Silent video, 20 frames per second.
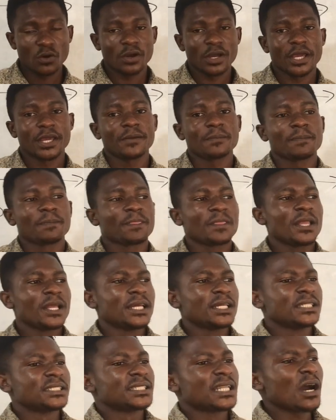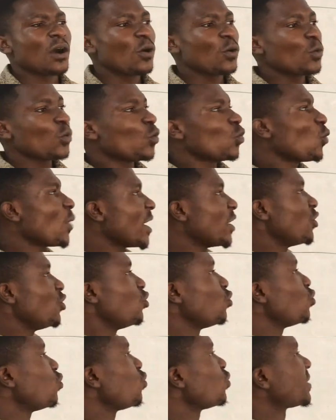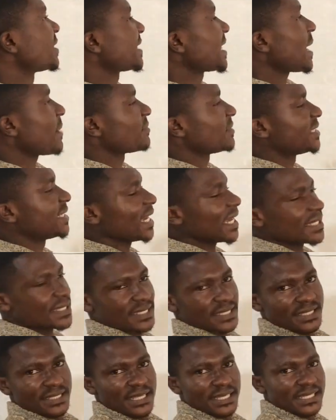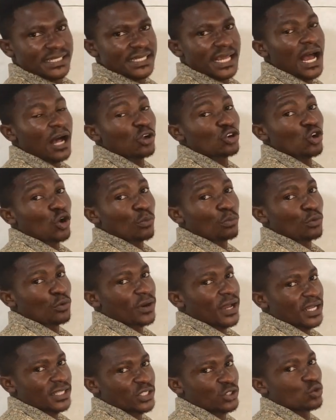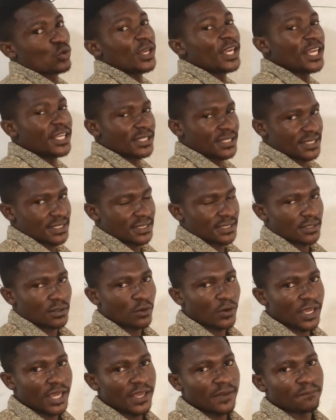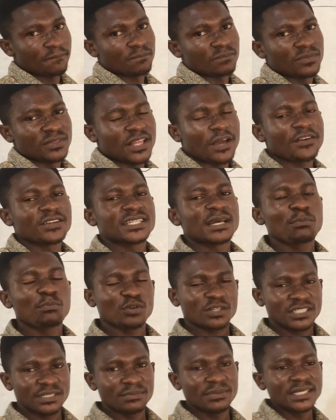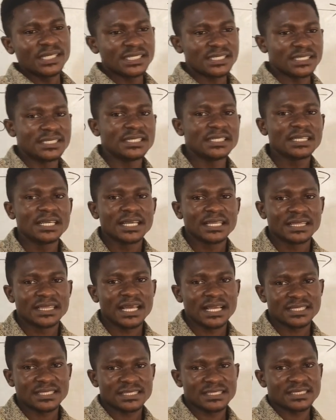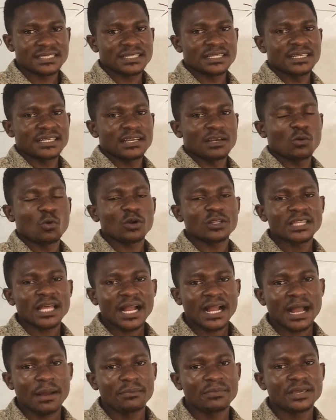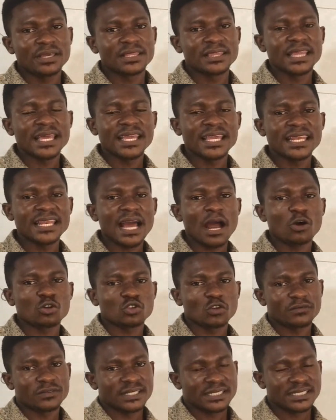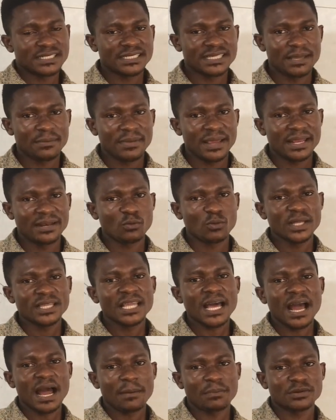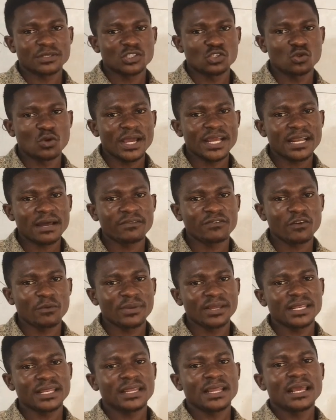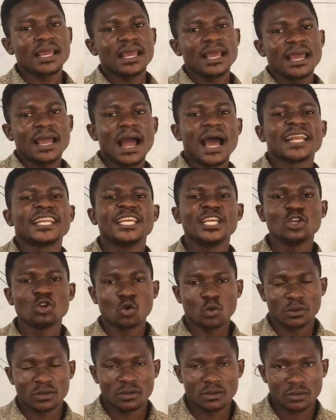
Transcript: Okay, now when you subject this aldol product to heat, okay, there is a possibility that water can be taken out of the system, and when that happens you end up forming an enone,